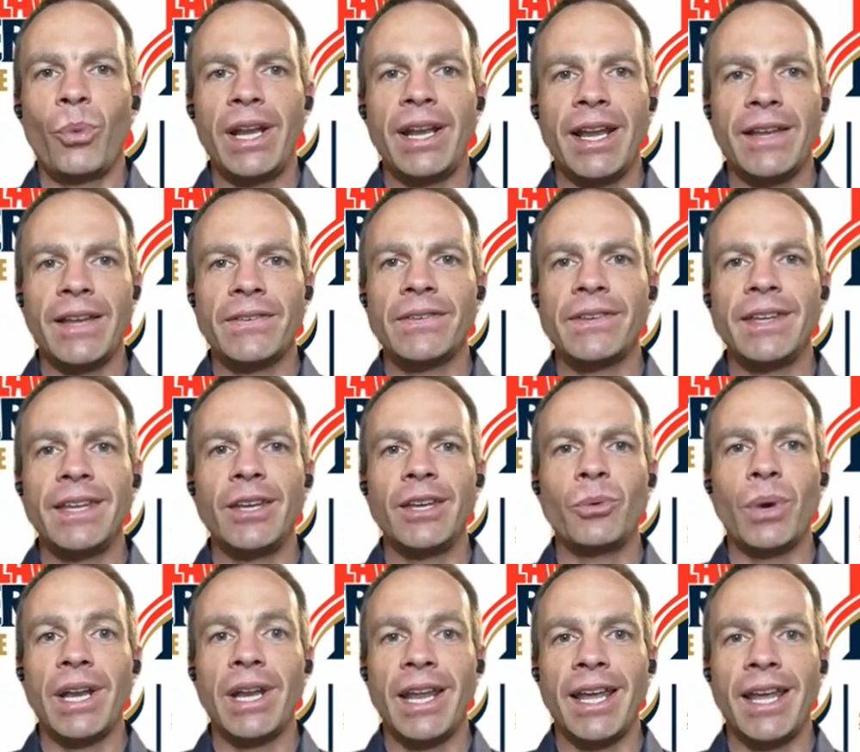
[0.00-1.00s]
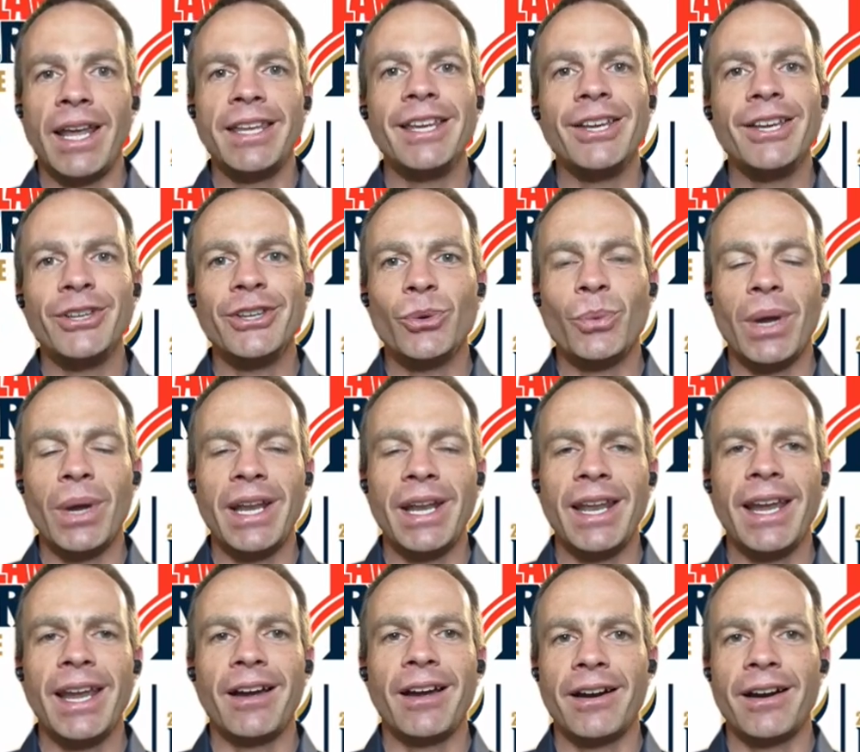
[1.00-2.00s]
when they see you, when they hear you,
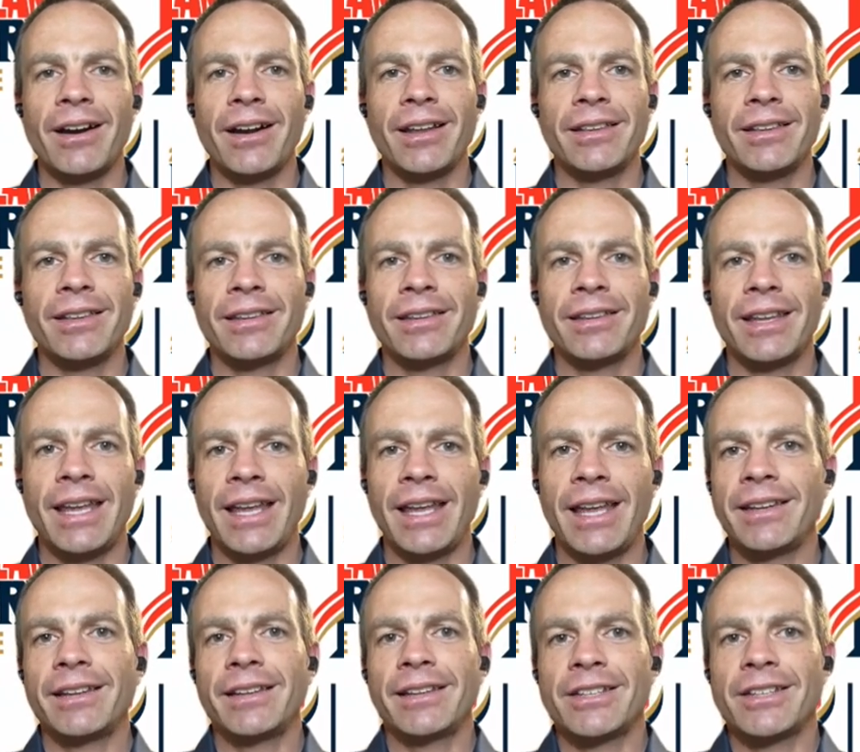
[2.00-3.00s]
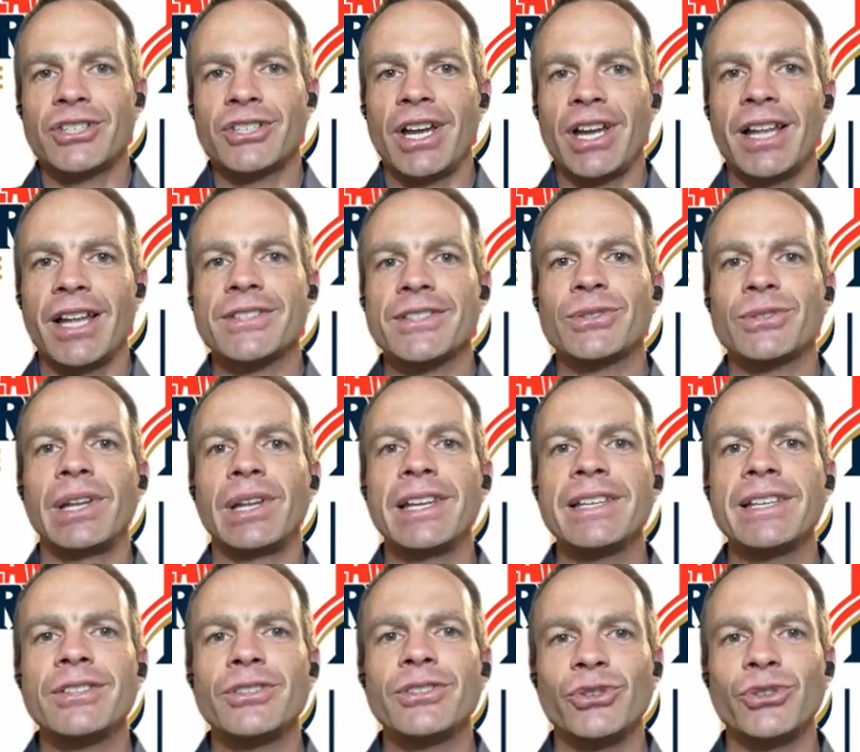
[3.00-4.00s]
when they are getting the chance to
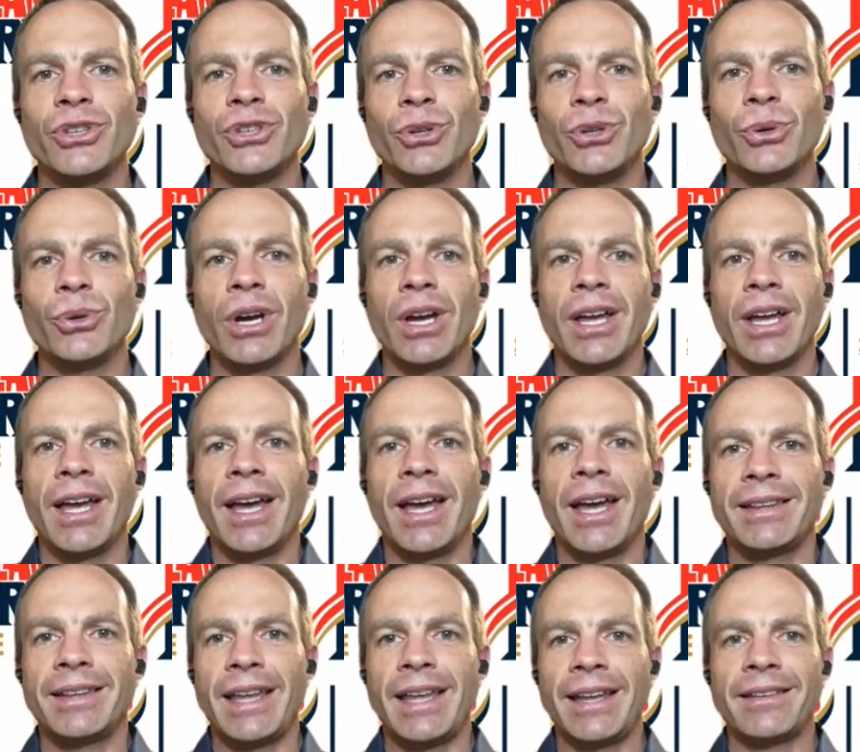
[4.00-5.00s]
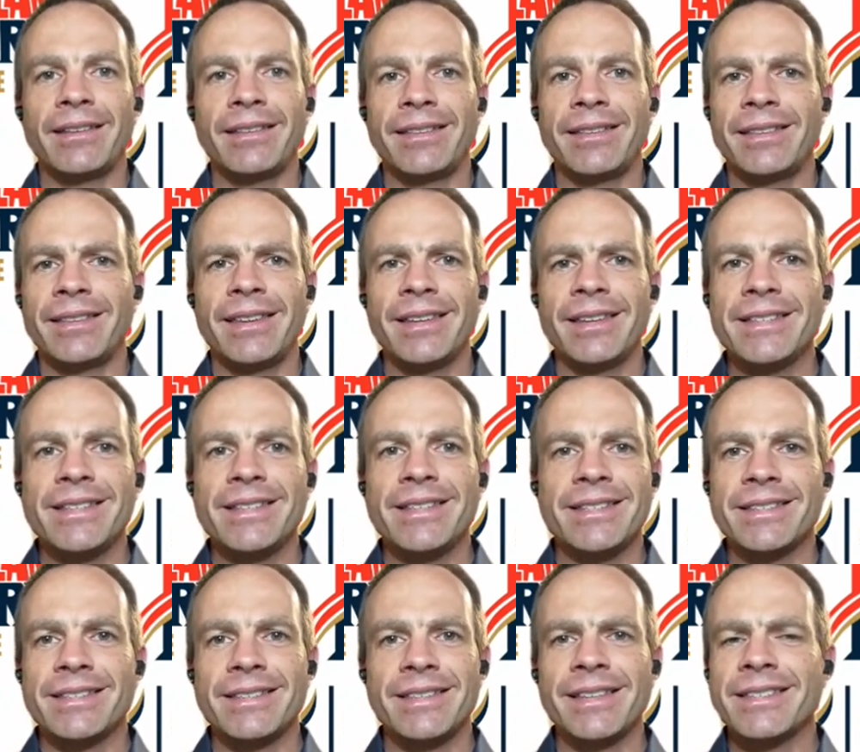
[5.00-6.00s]
listen to you, that this
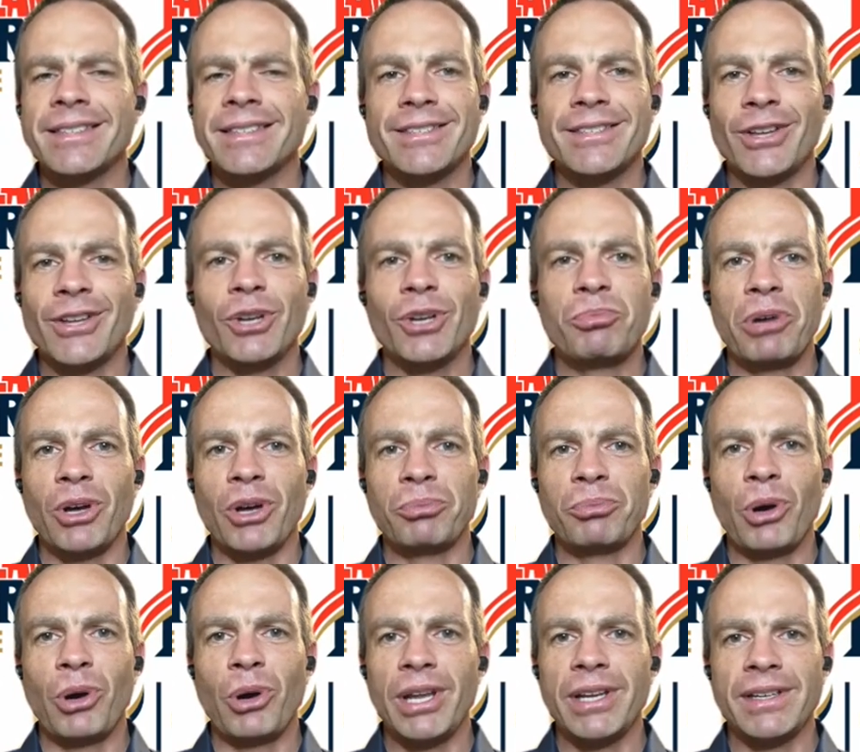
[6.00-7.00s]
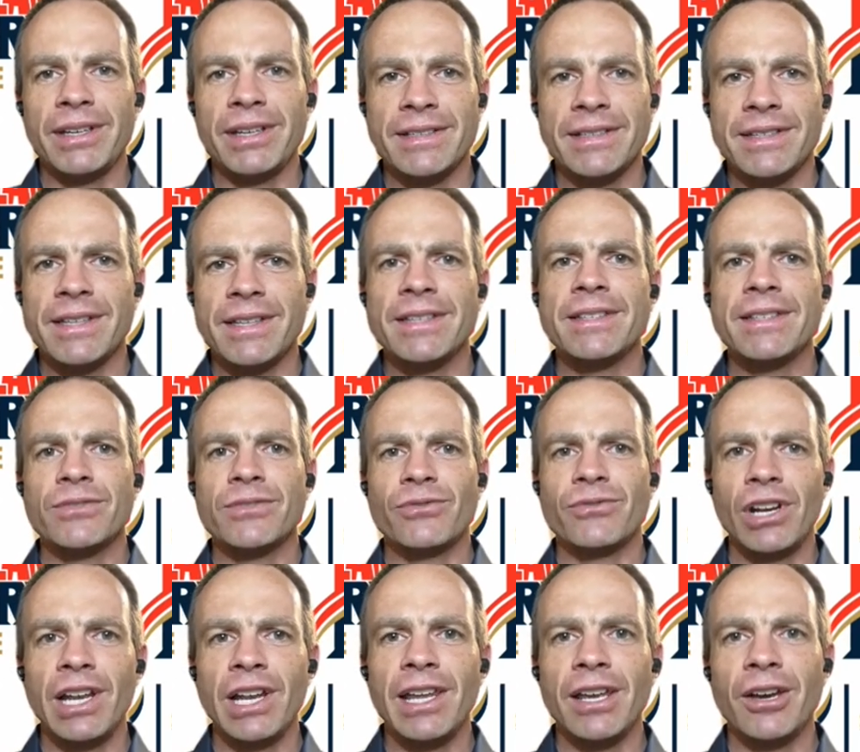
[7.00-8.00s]
is not about politics. This
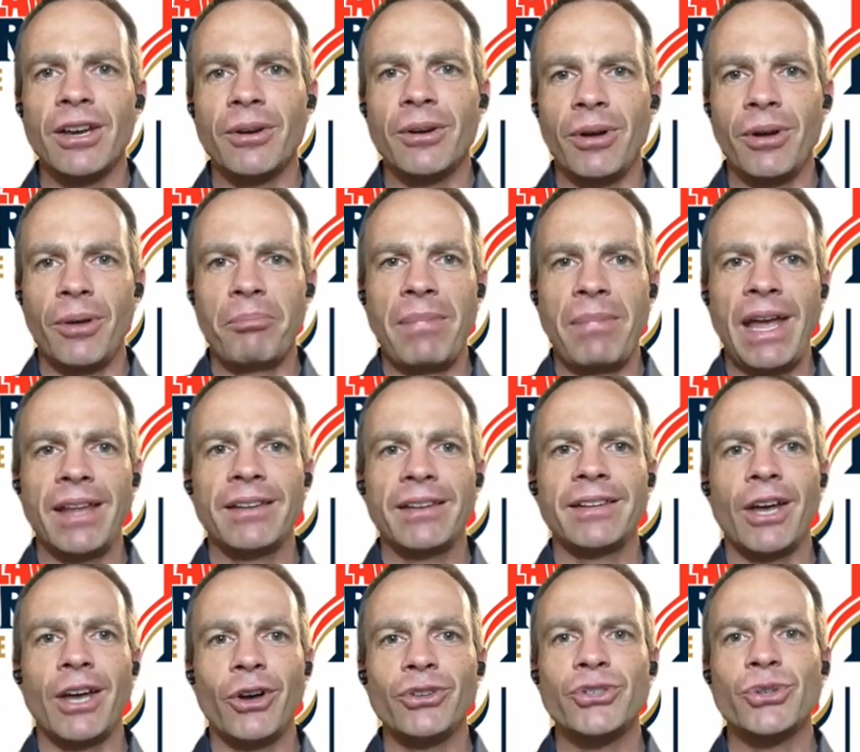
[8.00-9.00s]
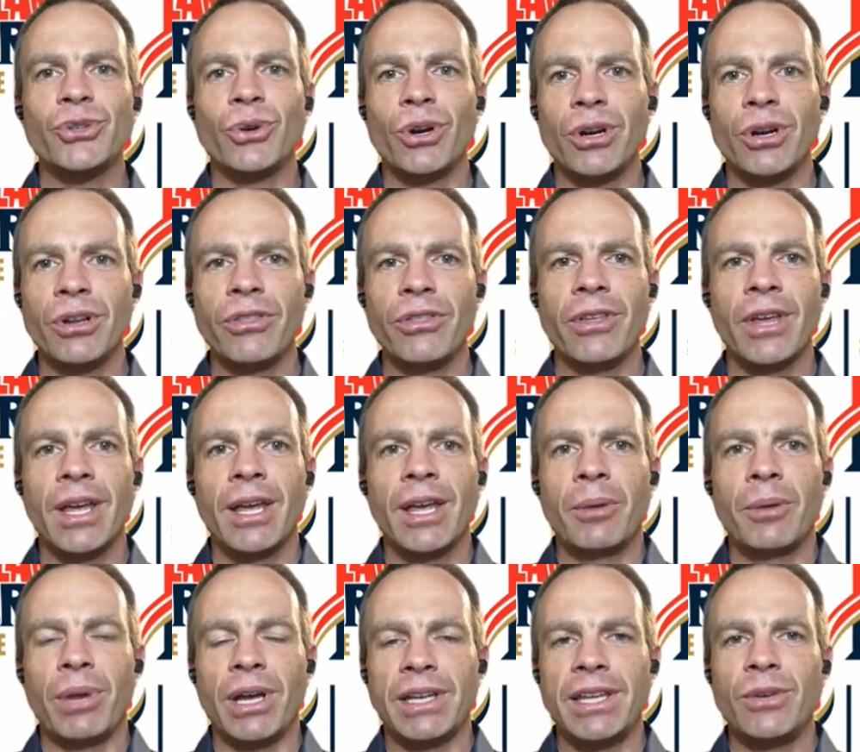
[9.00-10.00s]
is really a man down to earth,
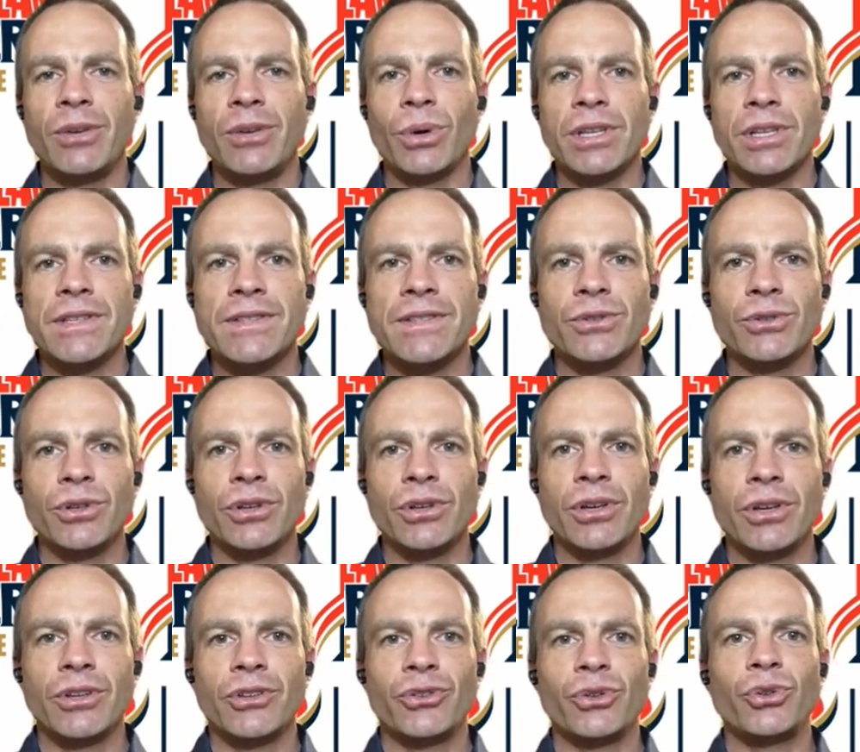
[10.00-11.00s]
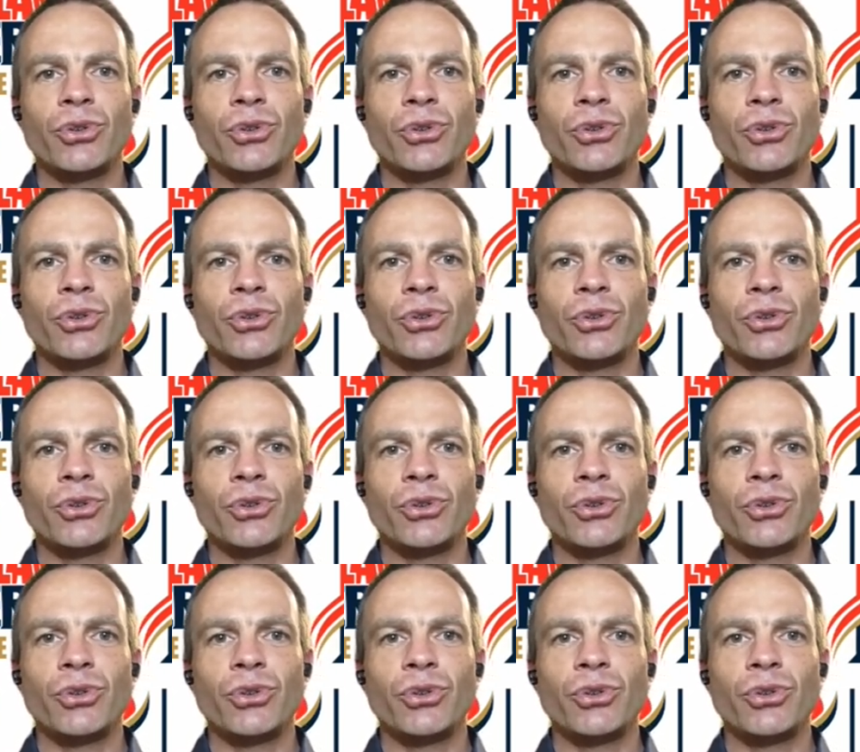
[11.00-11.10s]
but he wants to